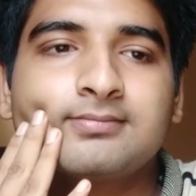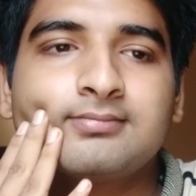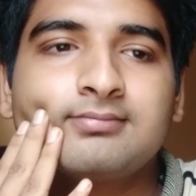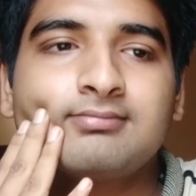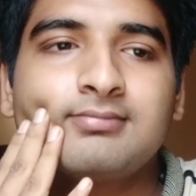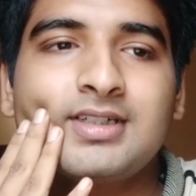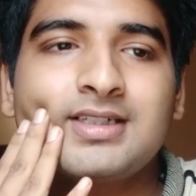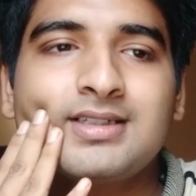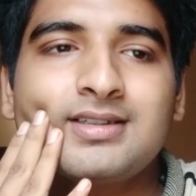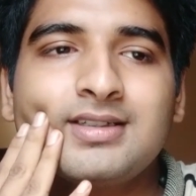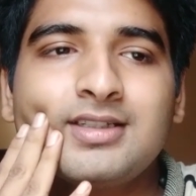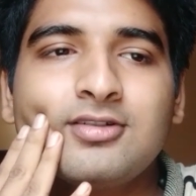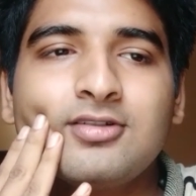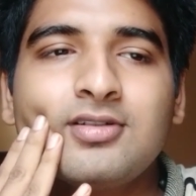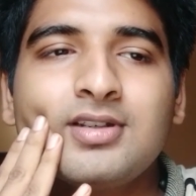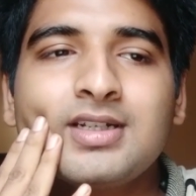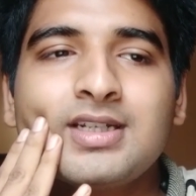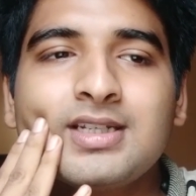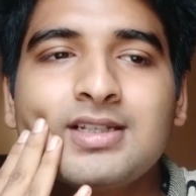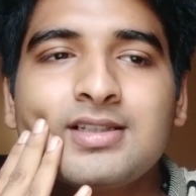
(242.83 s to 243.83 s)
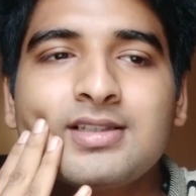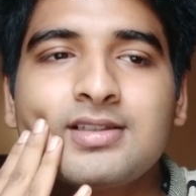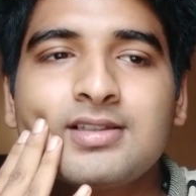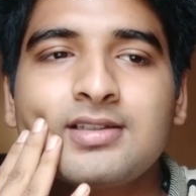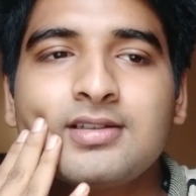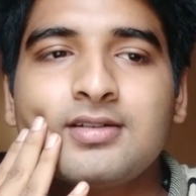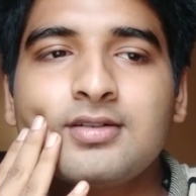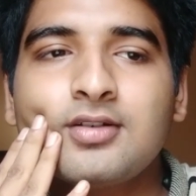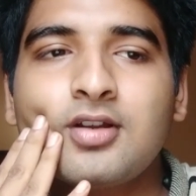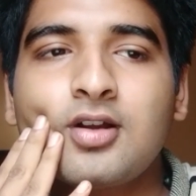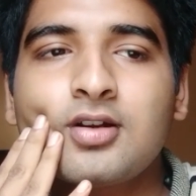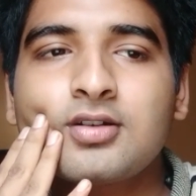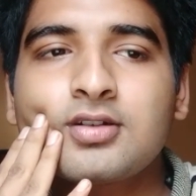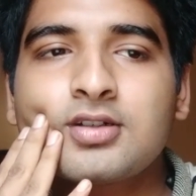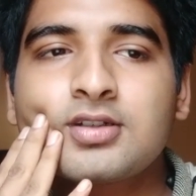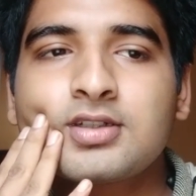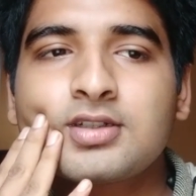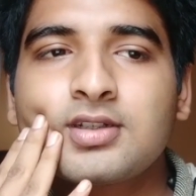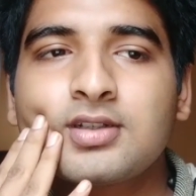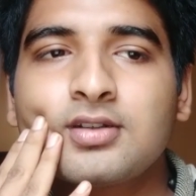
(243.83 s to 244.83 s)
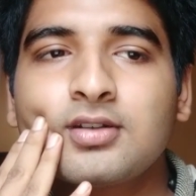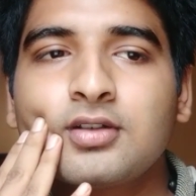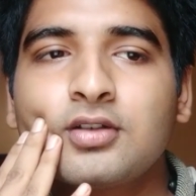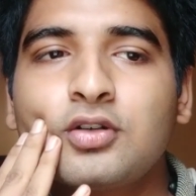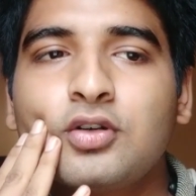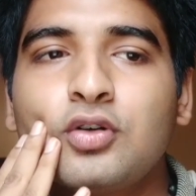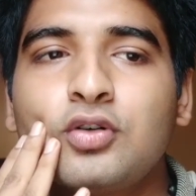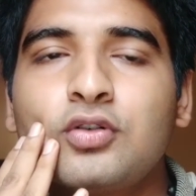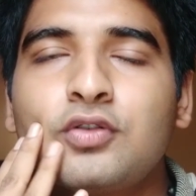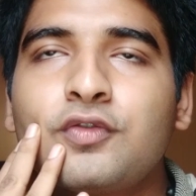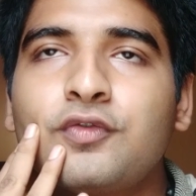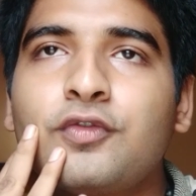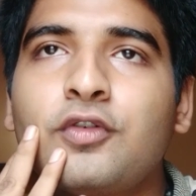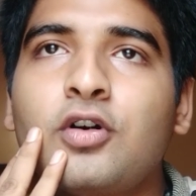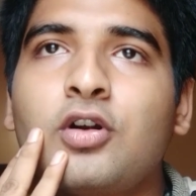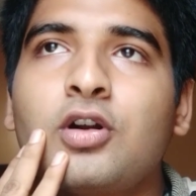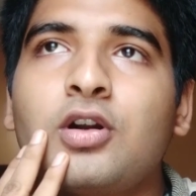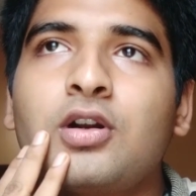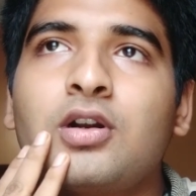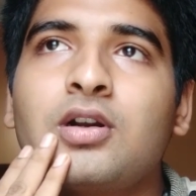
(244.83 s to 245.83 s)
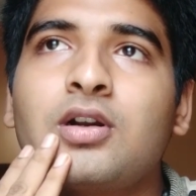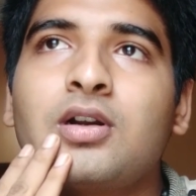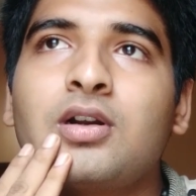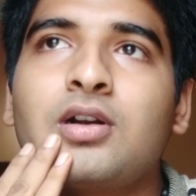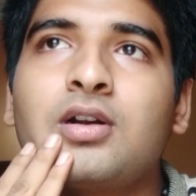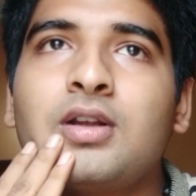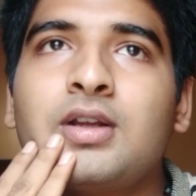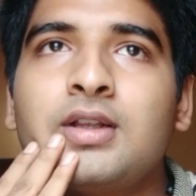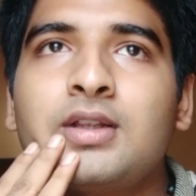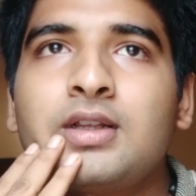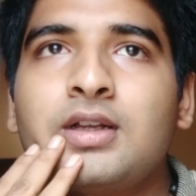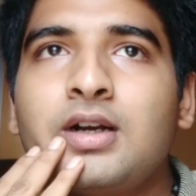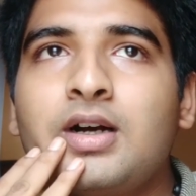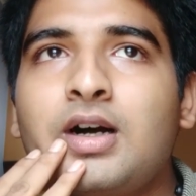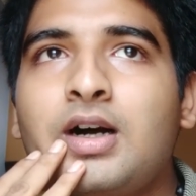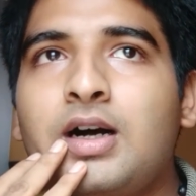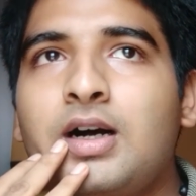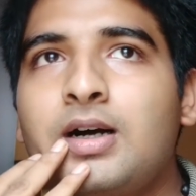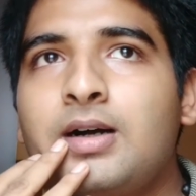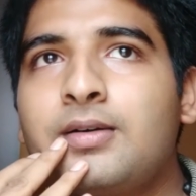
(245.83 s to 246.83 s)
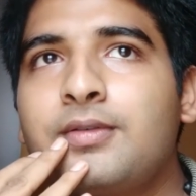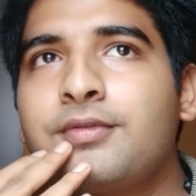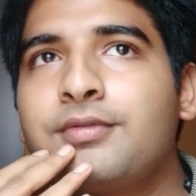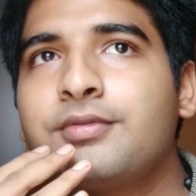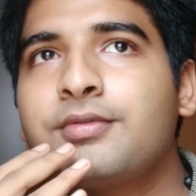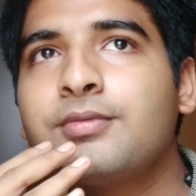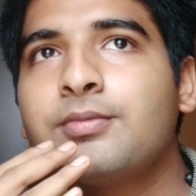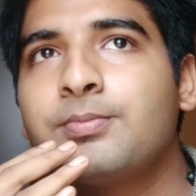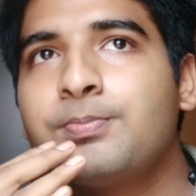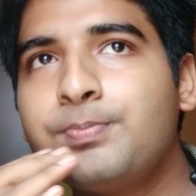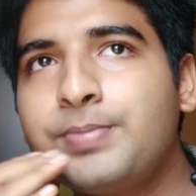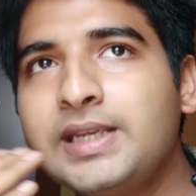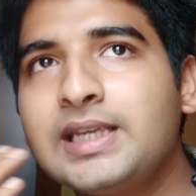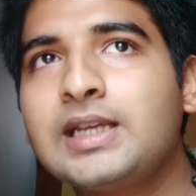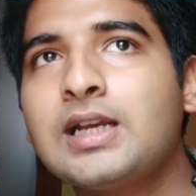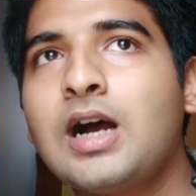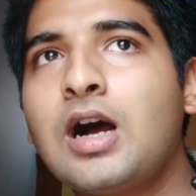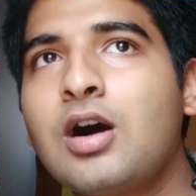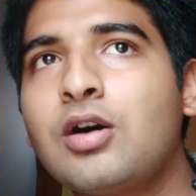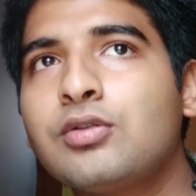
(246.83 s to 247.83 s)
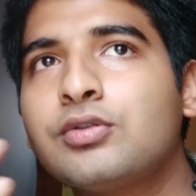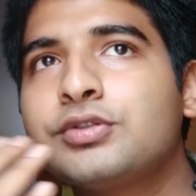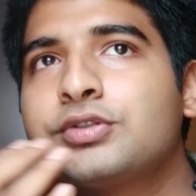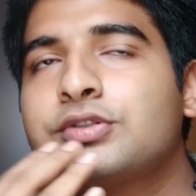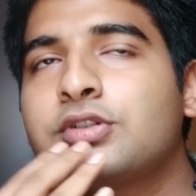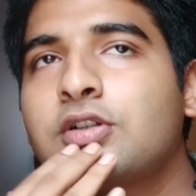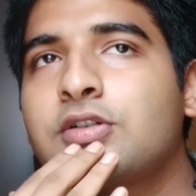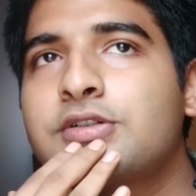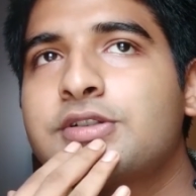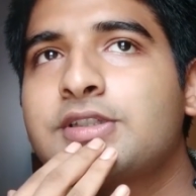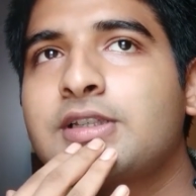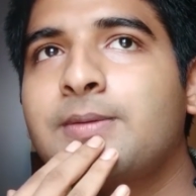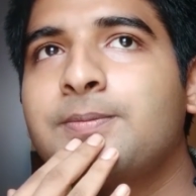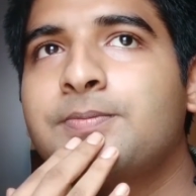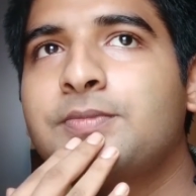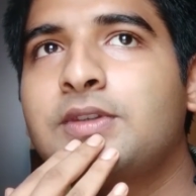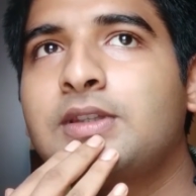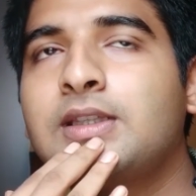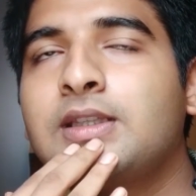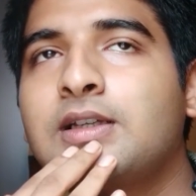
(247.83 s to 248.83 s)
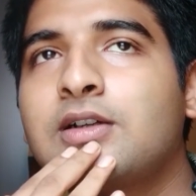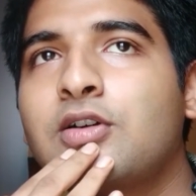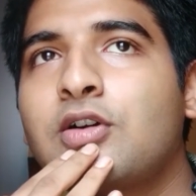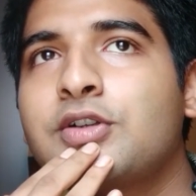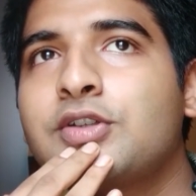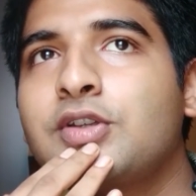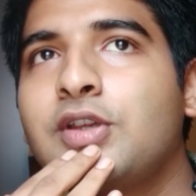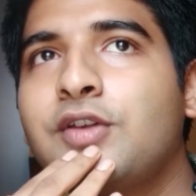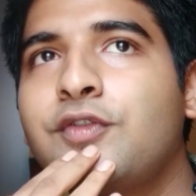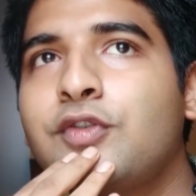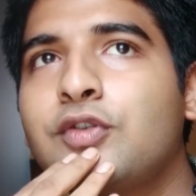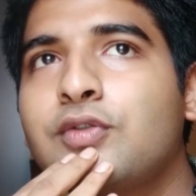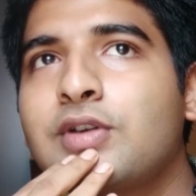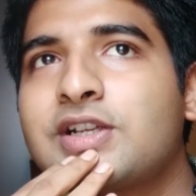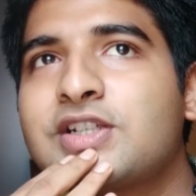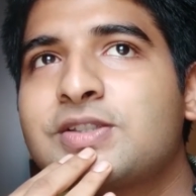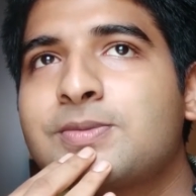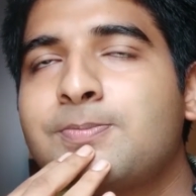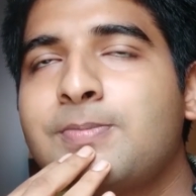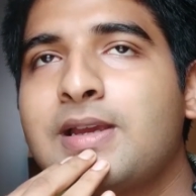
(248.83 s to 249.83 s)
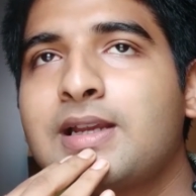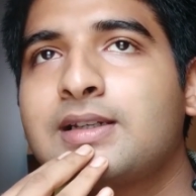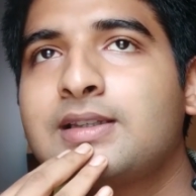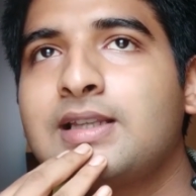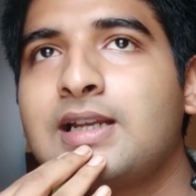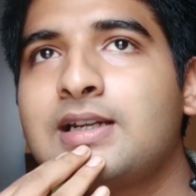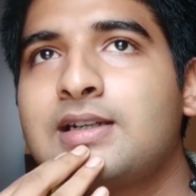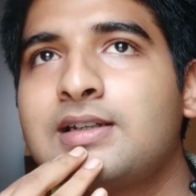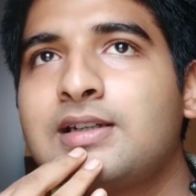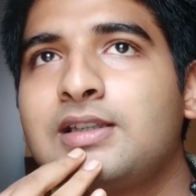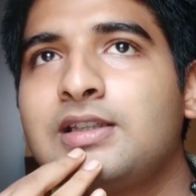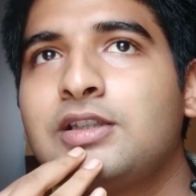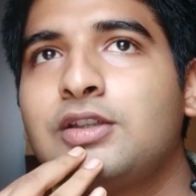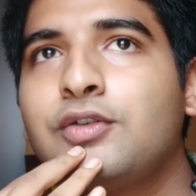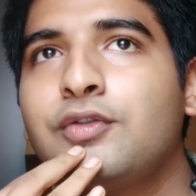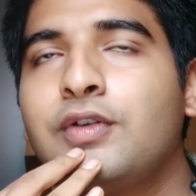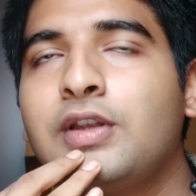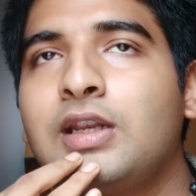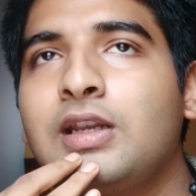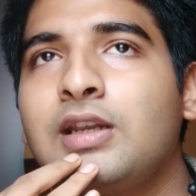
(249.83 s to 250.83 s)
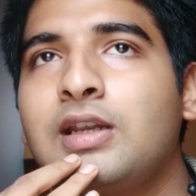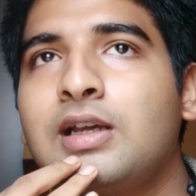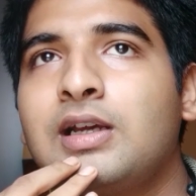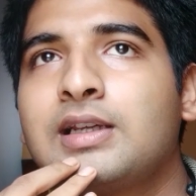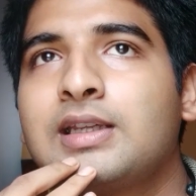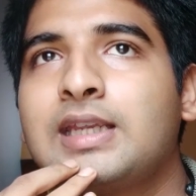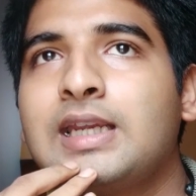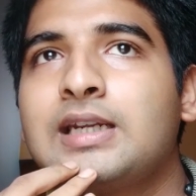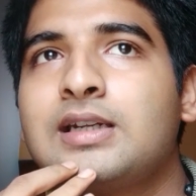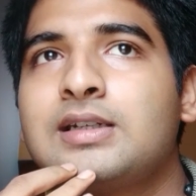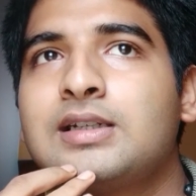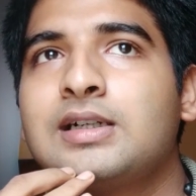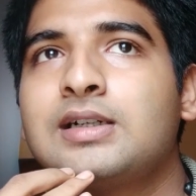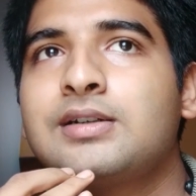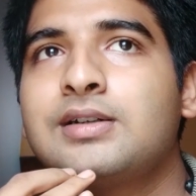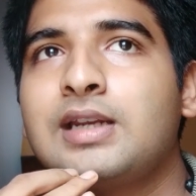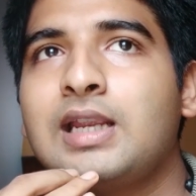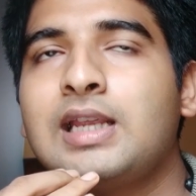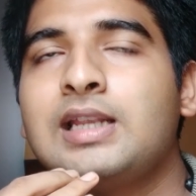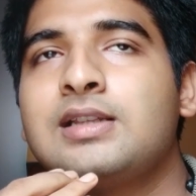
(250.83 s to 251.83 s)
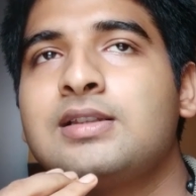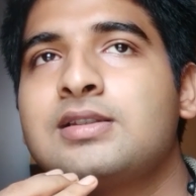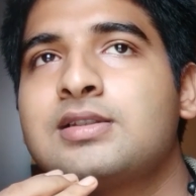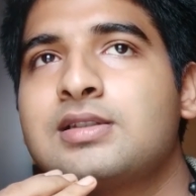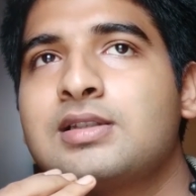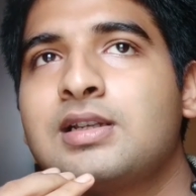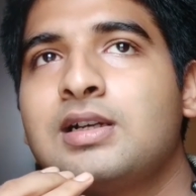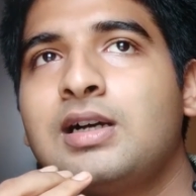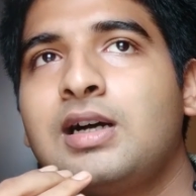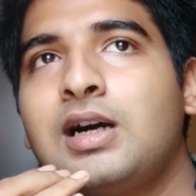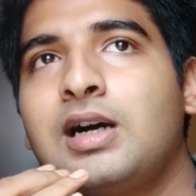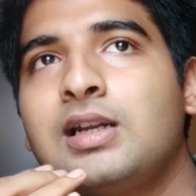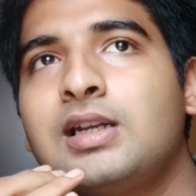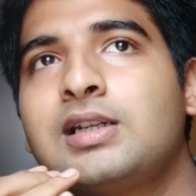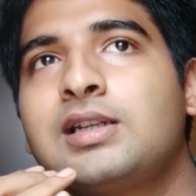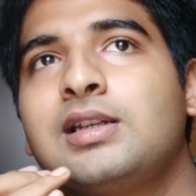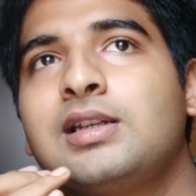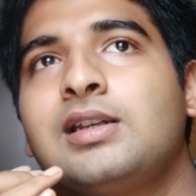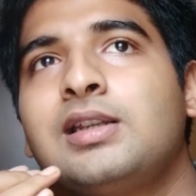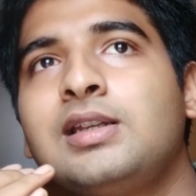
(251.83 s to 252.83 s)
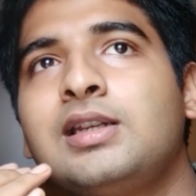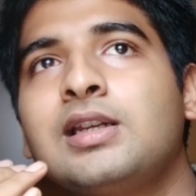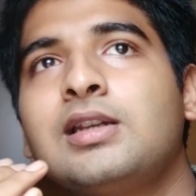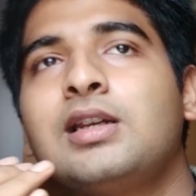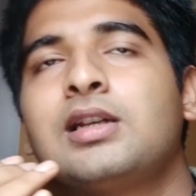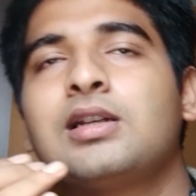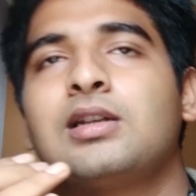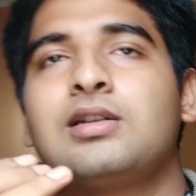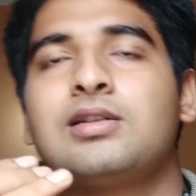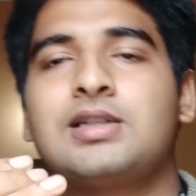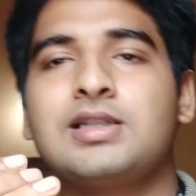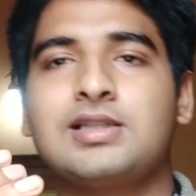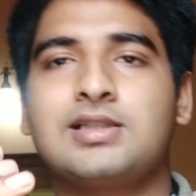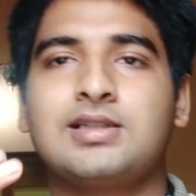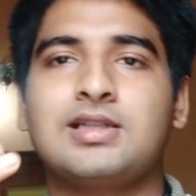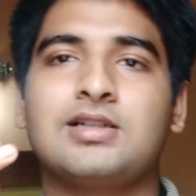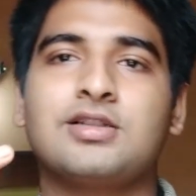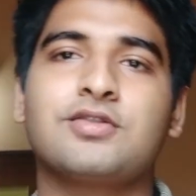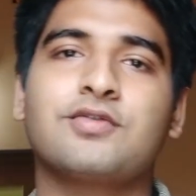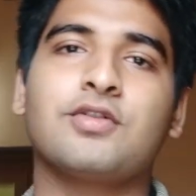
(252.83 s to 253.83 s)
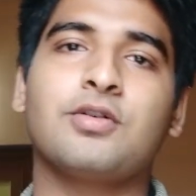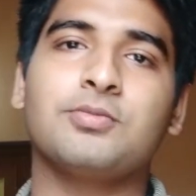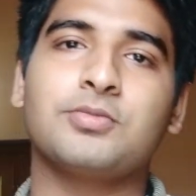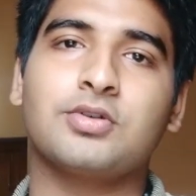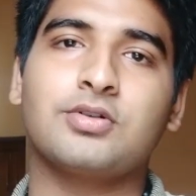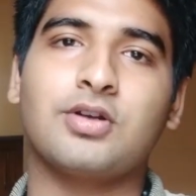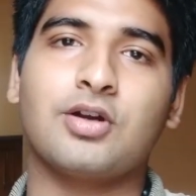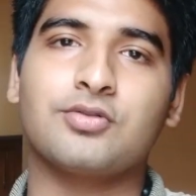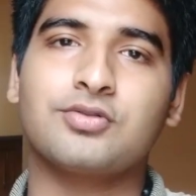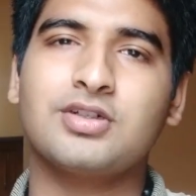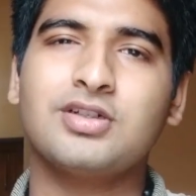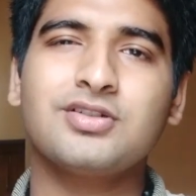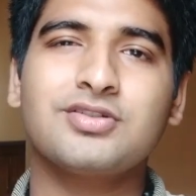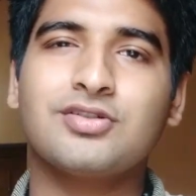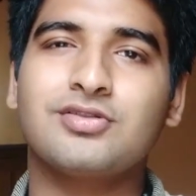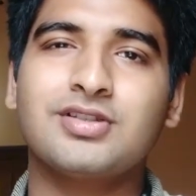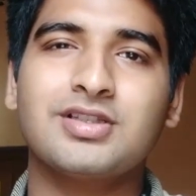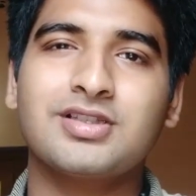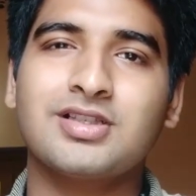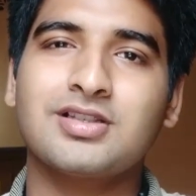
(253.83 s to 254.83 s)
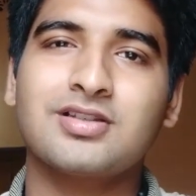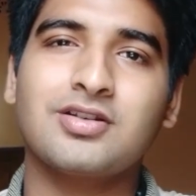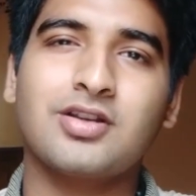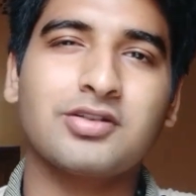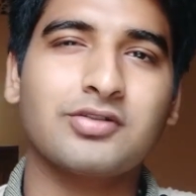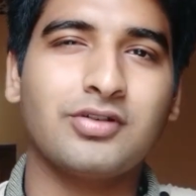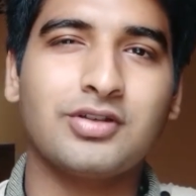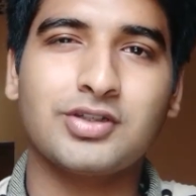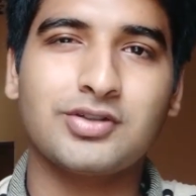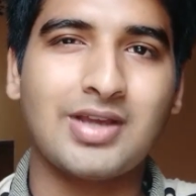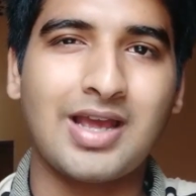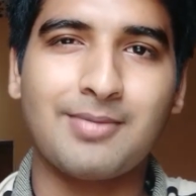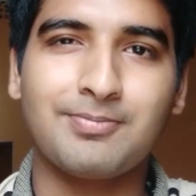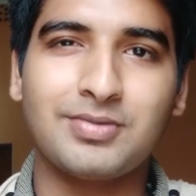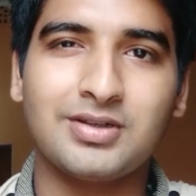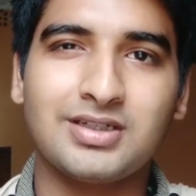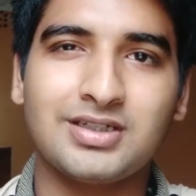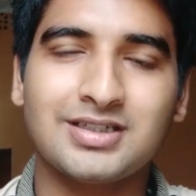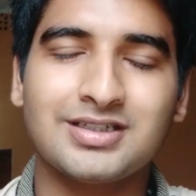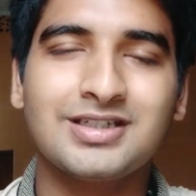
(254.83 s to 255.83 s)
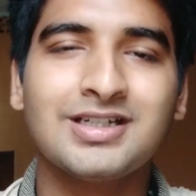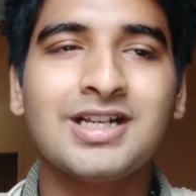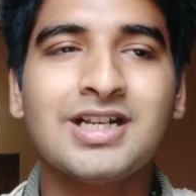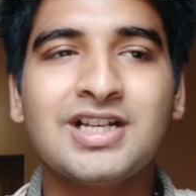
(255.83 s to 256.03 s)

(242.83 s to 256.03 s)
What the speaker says: but it is not good for a big house or something, or if you expect that you will get a range a little distance from the router. So this is not going to happen here.